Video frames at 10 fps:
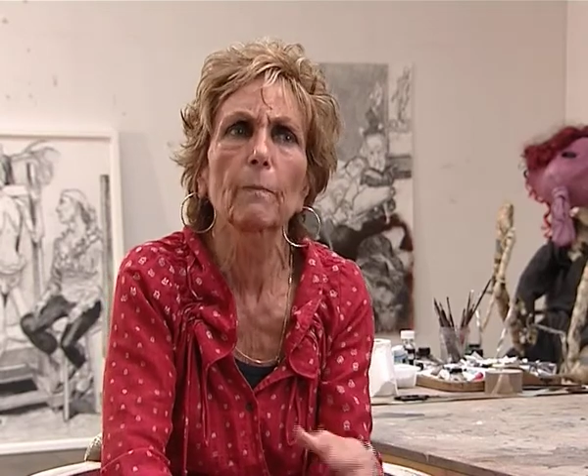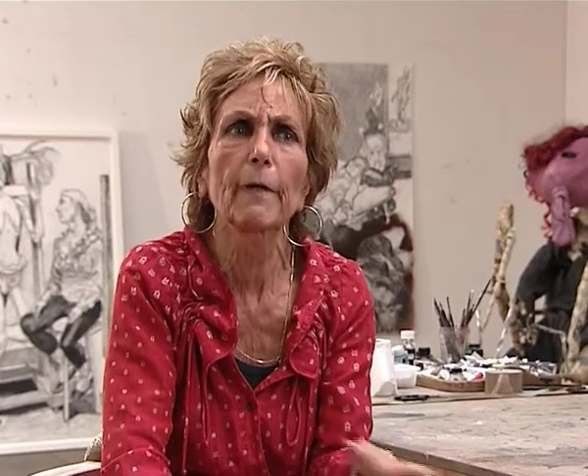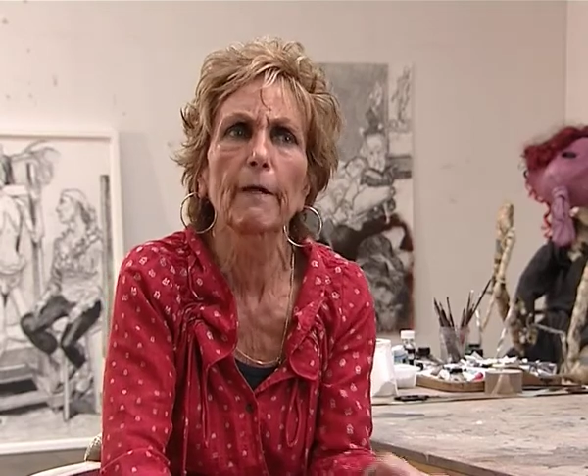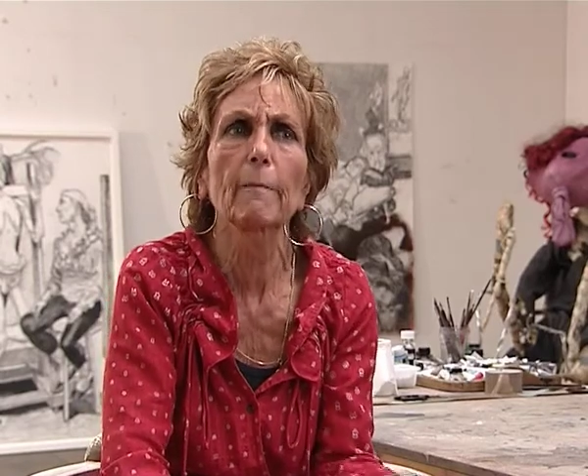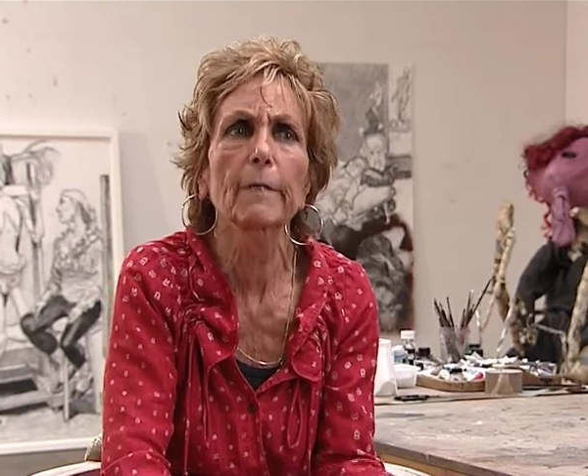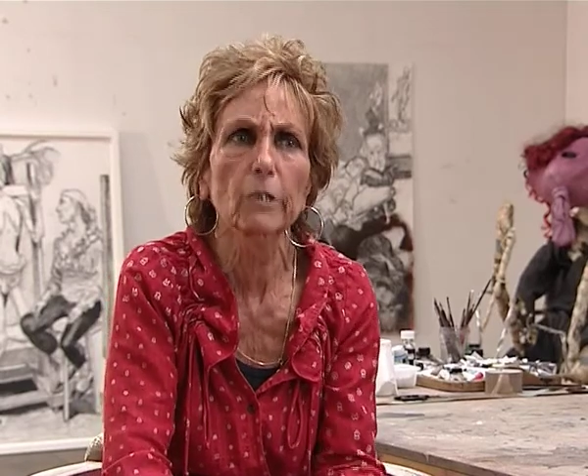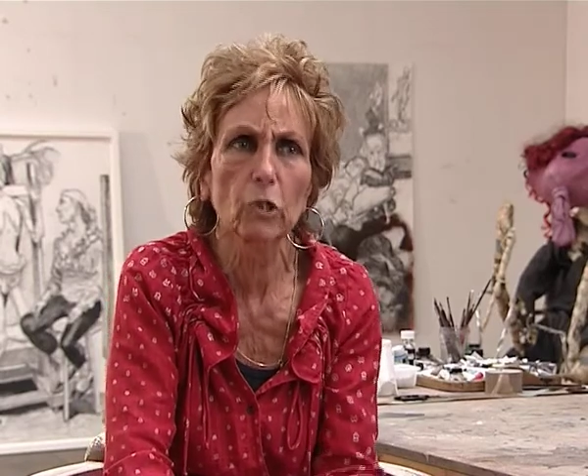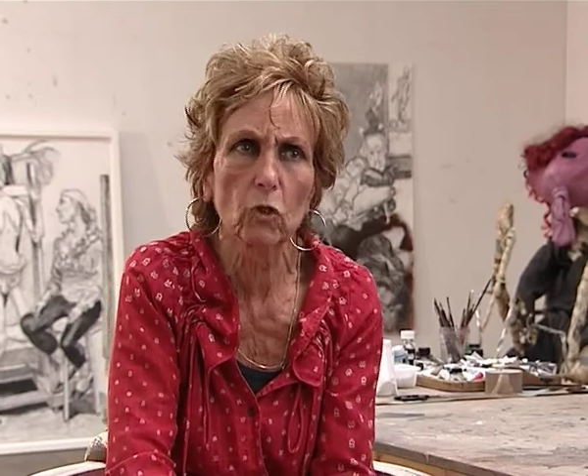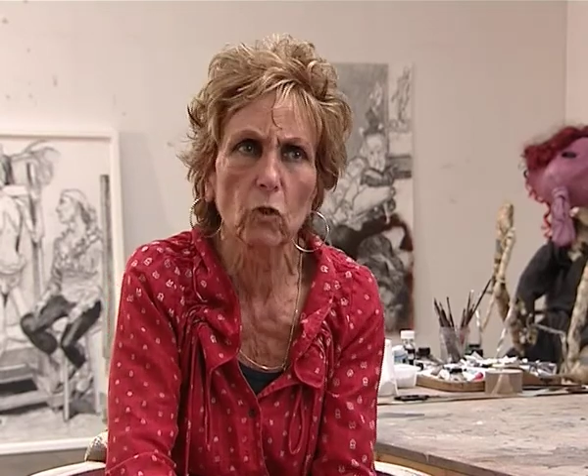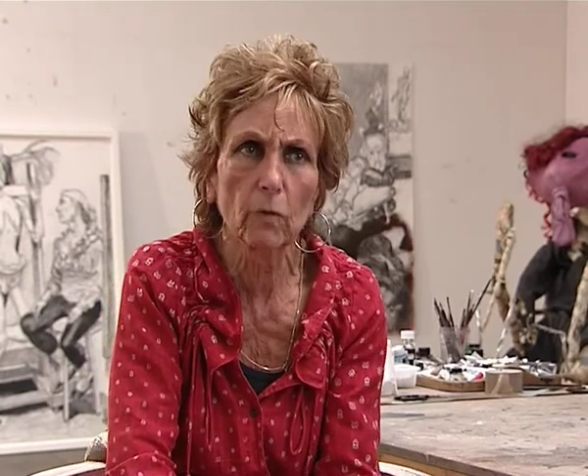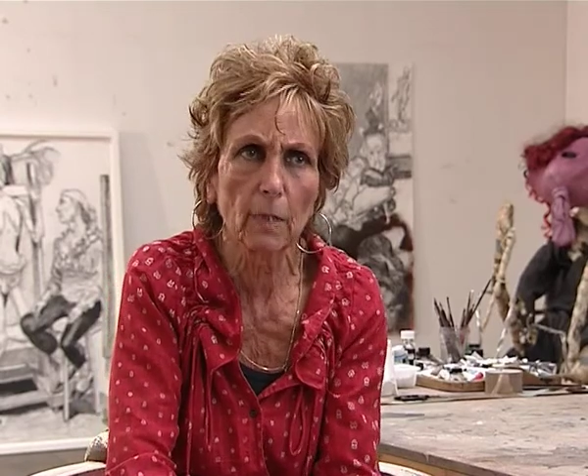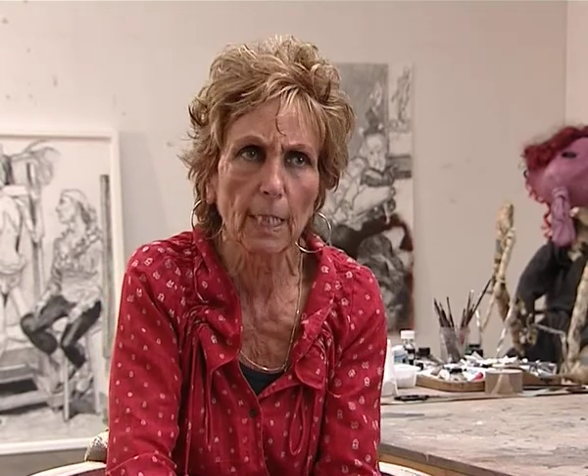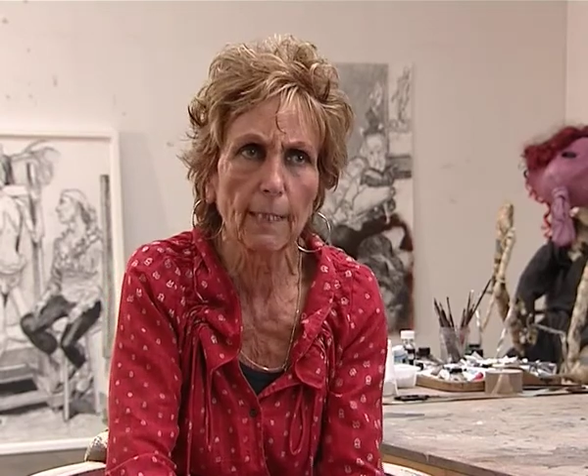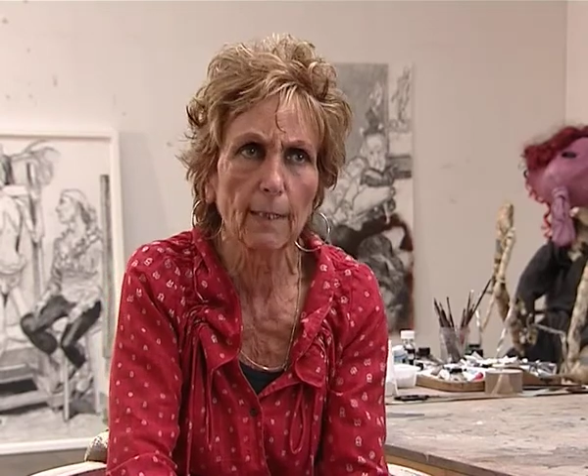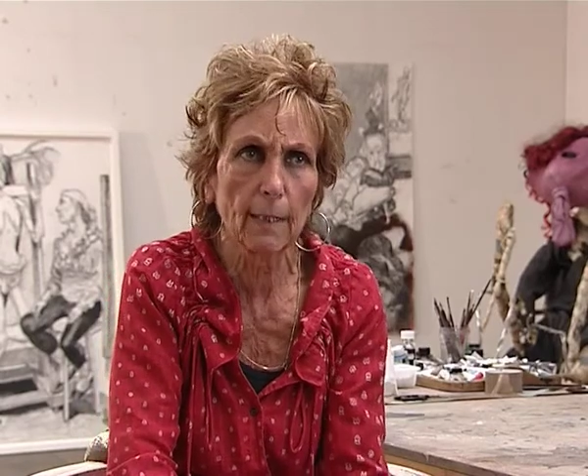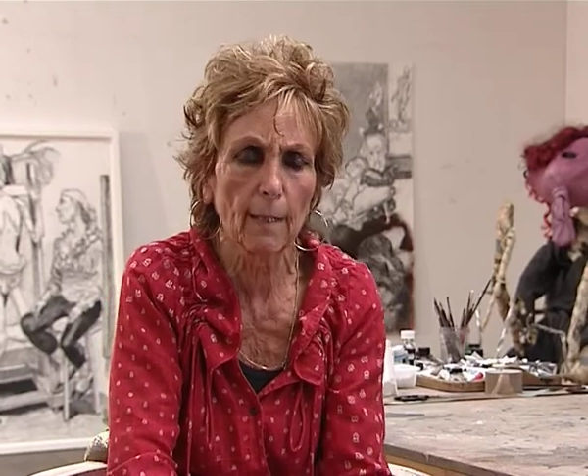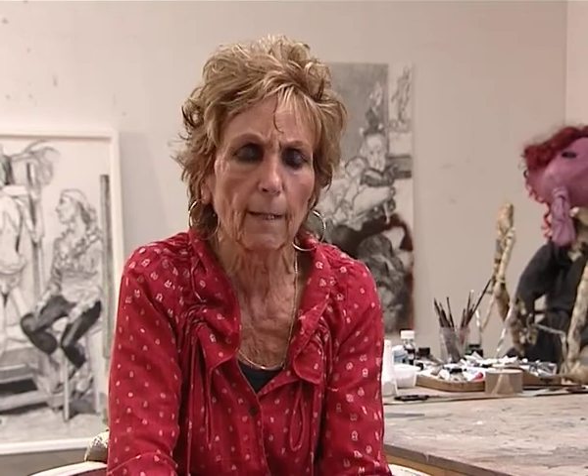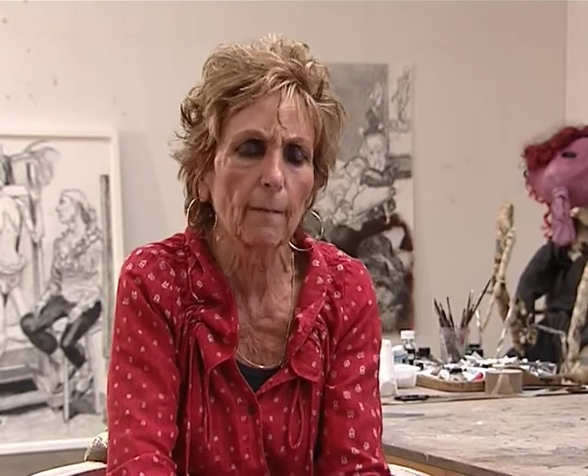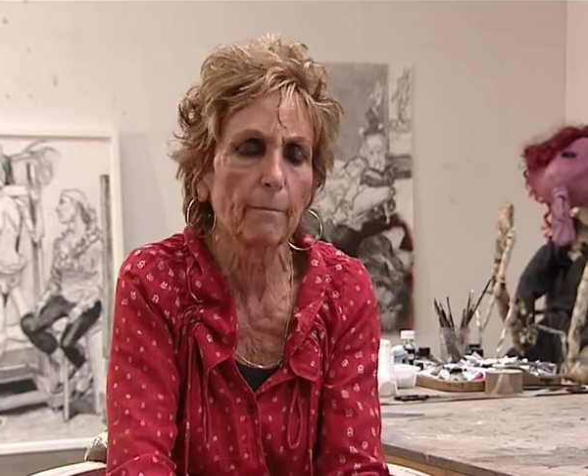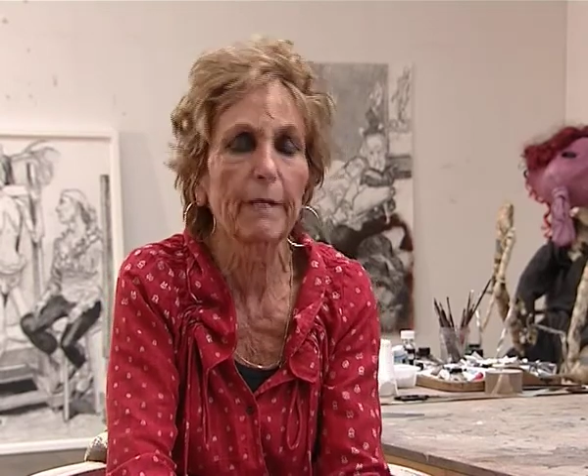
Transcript: very big studio in uh,